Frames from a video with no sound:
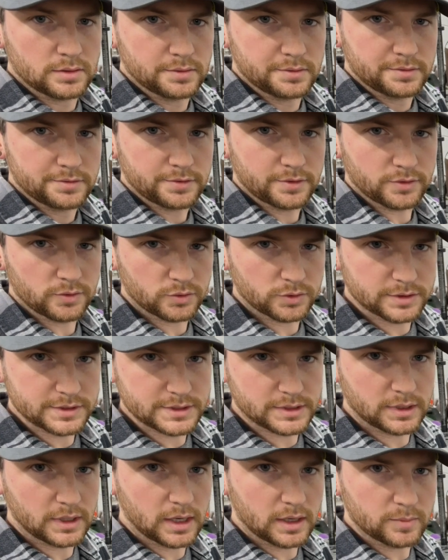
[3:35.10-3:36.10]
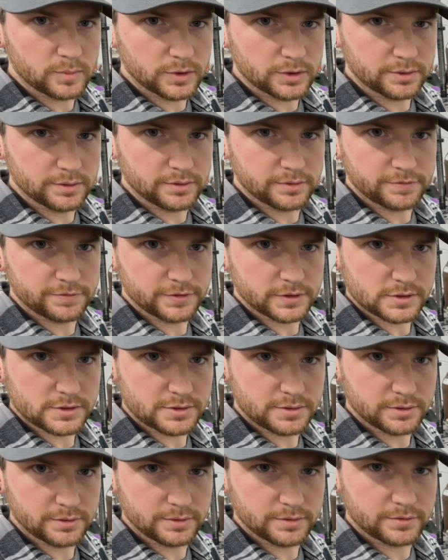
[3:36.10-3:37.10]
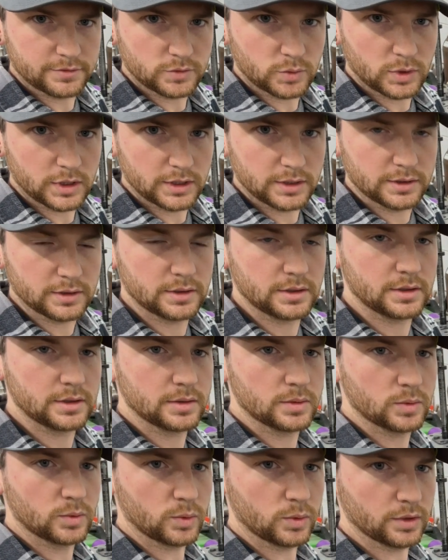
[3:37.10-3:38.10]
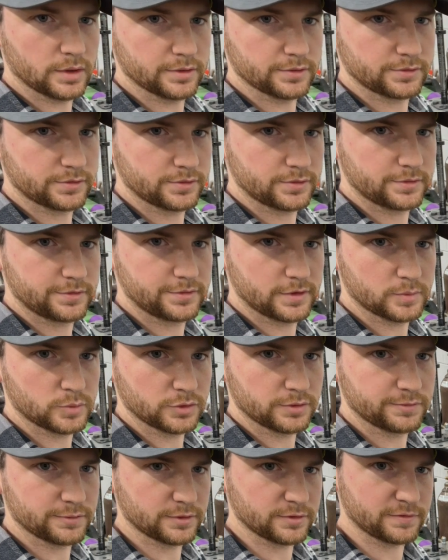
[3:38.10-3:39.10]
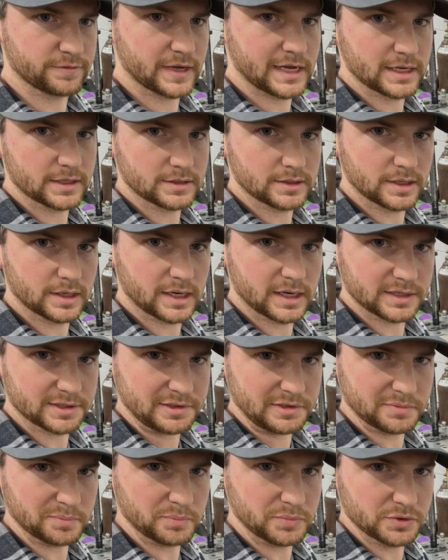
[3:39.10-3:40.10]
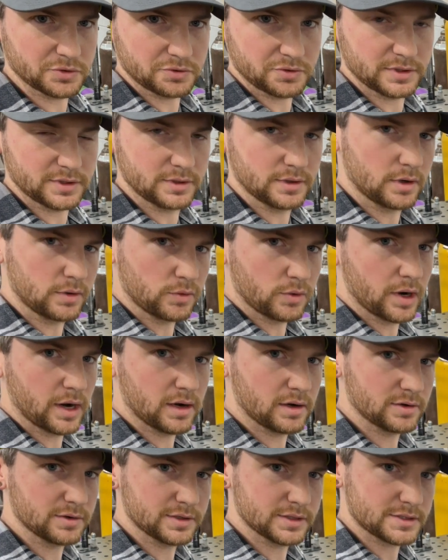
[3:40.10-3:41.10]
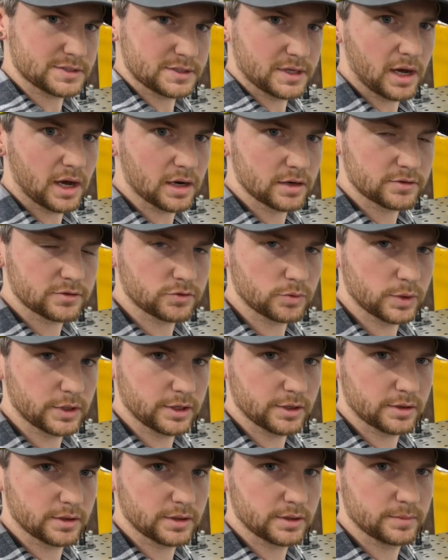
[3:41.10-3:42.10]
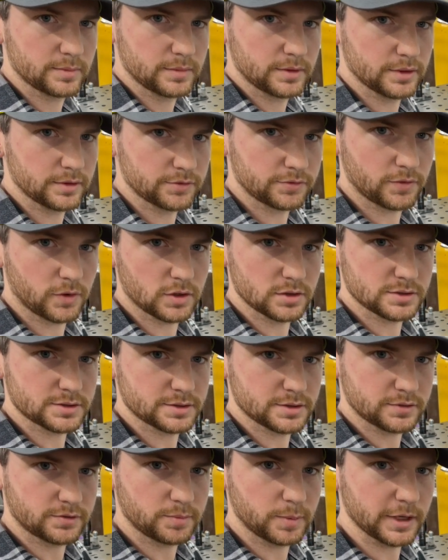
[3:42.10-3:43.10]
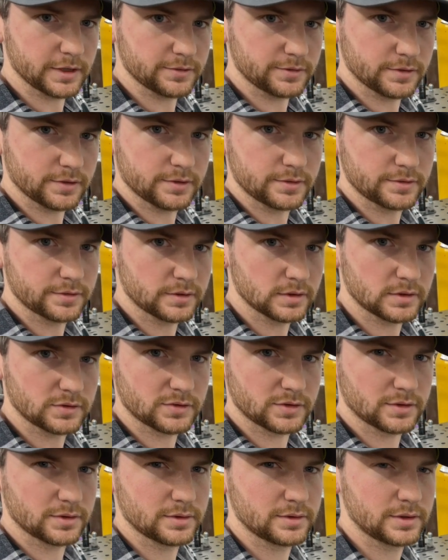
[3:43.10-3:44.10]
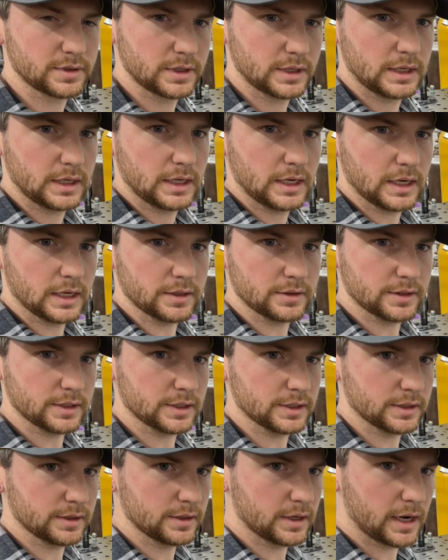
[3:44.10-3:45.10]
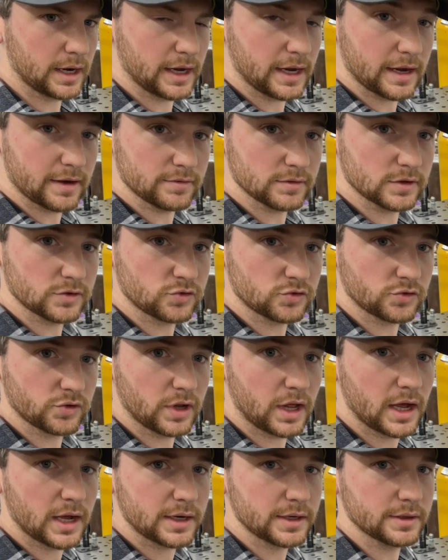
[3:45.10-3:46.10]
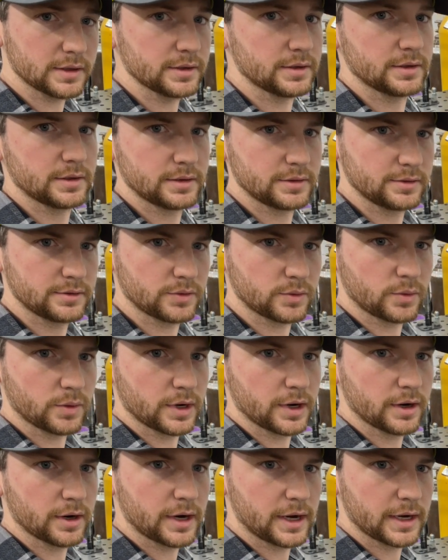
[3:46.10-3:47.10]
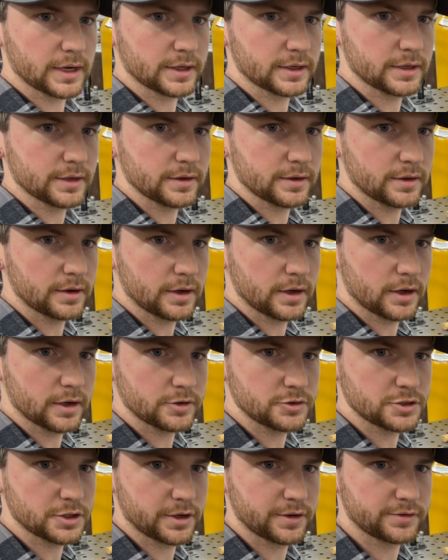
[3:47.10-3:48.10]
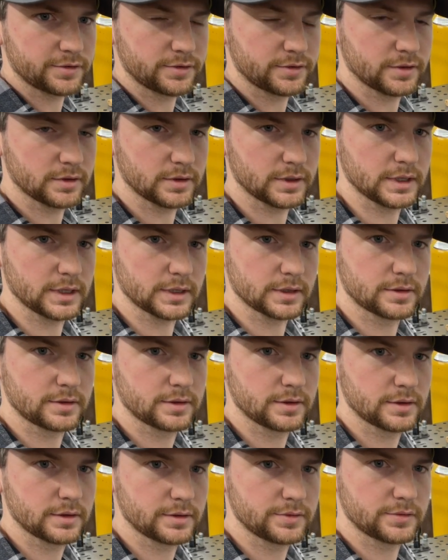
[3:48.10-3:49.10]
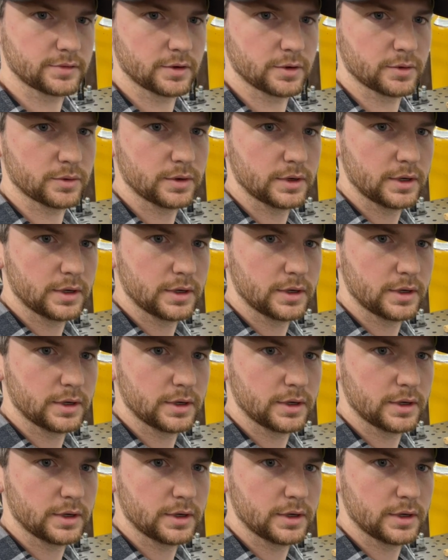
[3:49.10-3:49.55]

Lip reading: So the reason that I built the fixture this way was simply for the fact that I could build it around the stock swing arm as far as the spacing is concerned, and then I have it slotted to where I can adjust the length. So